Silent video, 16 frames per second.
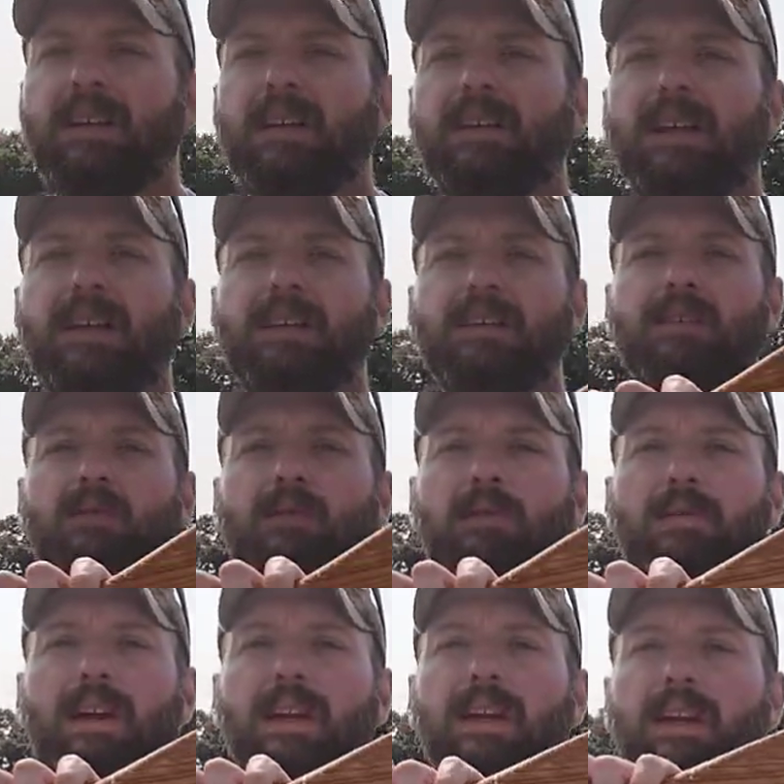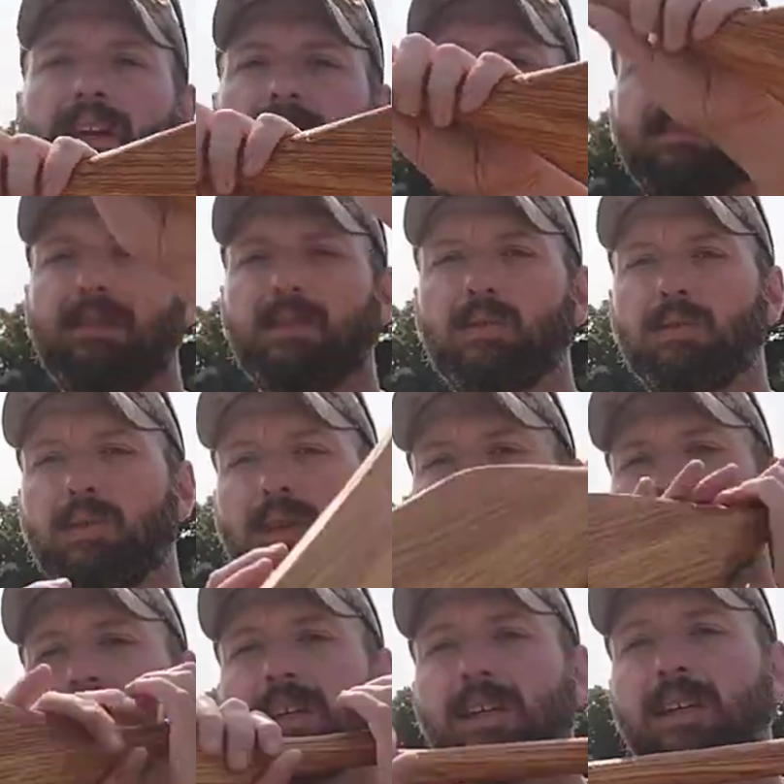like this one right here, this was
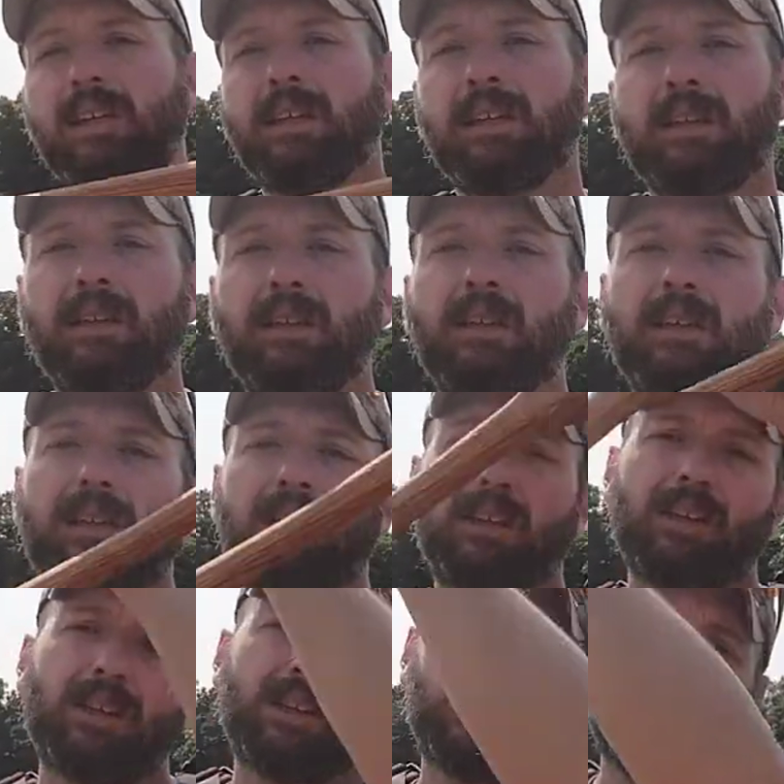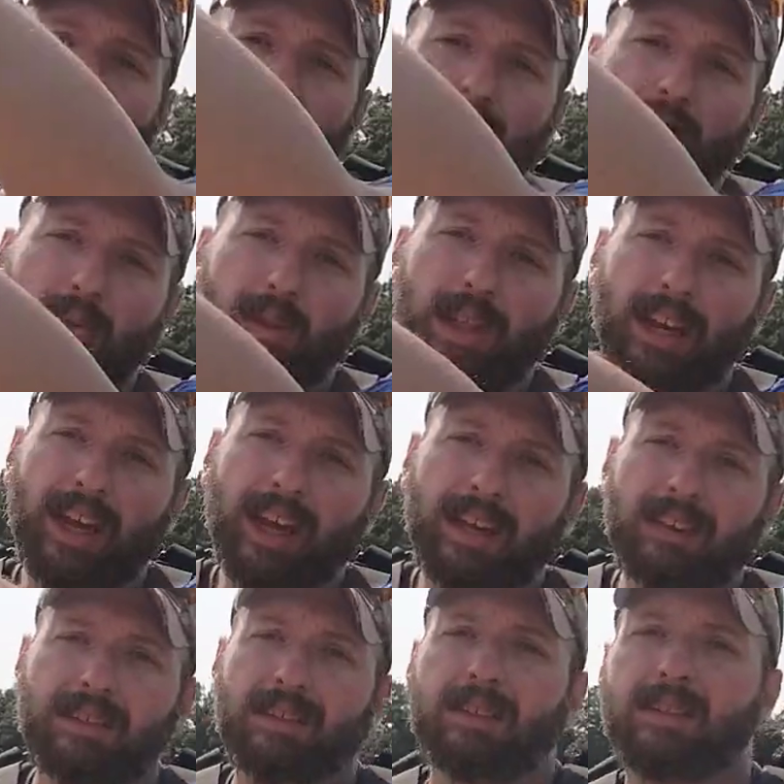all done just with an
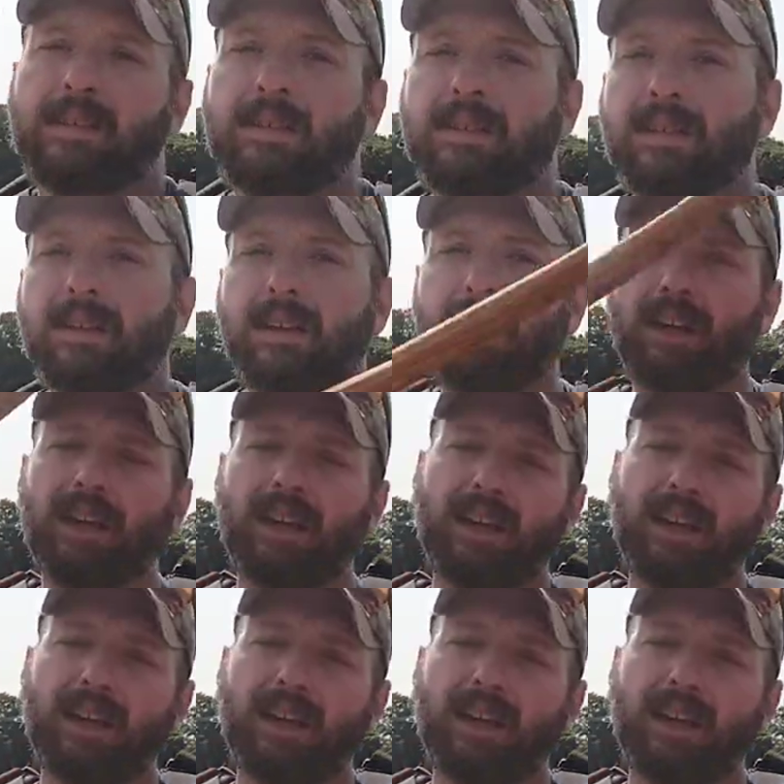axe, uh,